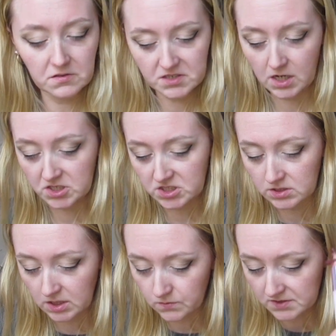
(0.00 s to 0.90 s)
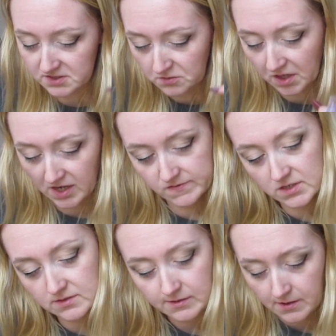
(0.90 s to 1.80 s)
Touch or liquid silk
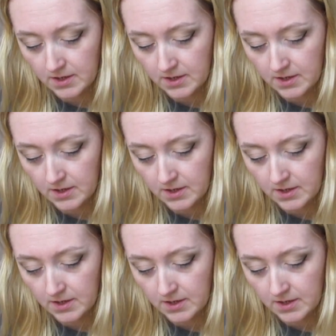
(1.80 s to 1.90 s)
canvas,